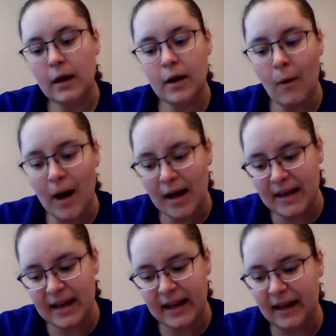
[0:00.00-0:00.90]
Go on,
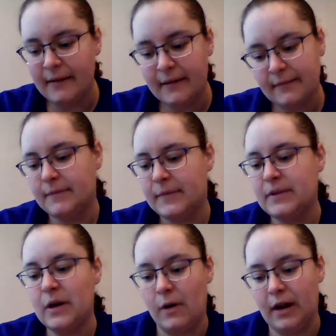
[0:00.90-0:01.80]
kitty,
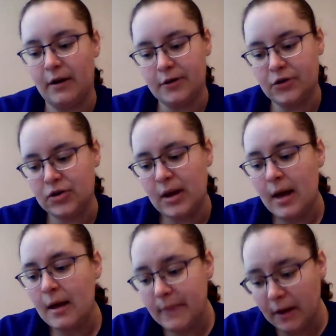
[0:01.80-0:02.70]
Tony urged.
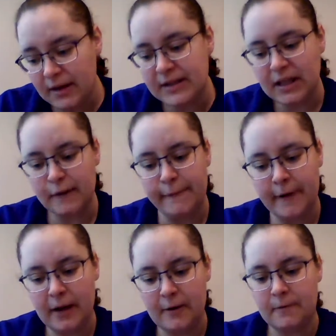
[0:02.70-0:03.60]
Milk is good for
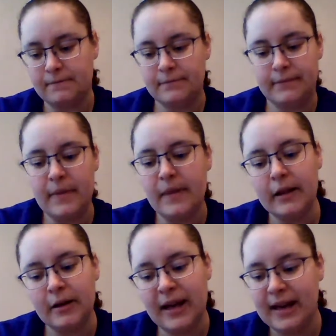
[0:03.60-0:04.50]
you. The
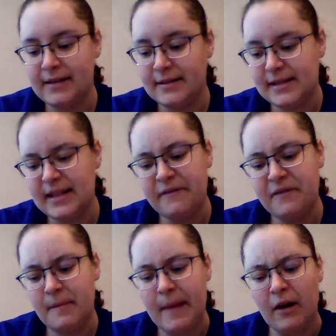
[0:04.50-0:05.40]
little kitten
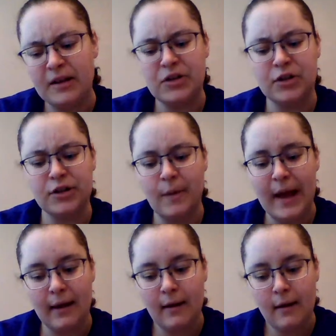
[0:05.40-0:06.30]
sniffed the milk and turned
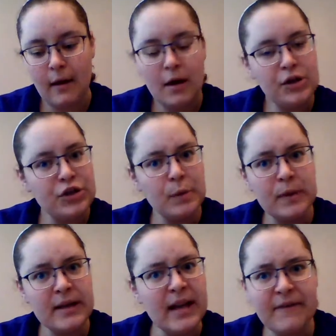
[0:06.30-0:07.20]
away. She
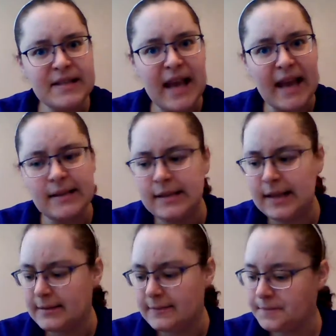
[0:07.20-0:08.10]
wouldn't even taste
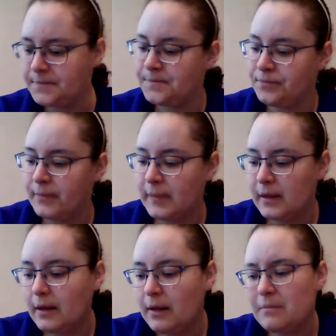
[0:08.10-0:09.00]
it.
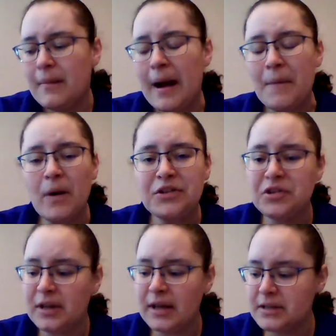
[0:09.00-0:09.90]
Mama, what
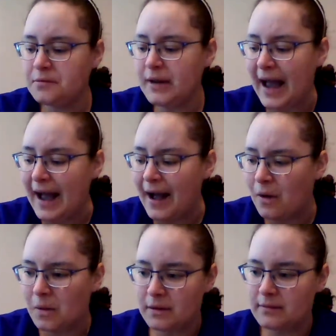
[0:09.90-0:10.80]
should I do
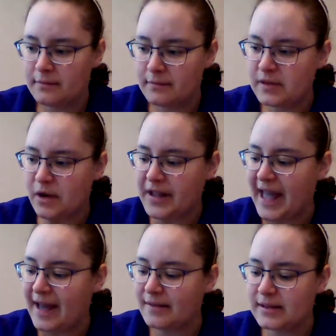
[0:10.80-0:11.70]
now? Tony
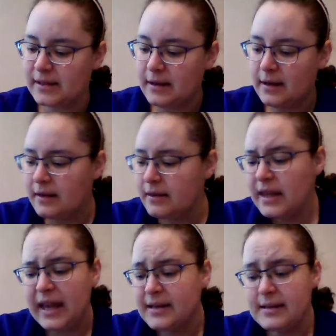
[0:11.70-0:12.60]
asked. The
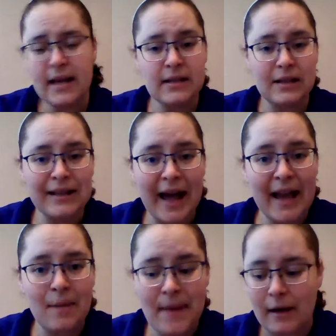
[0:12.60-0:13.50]
kitten doesn't
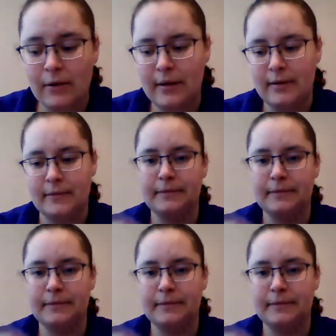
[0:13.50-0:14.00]
like milk.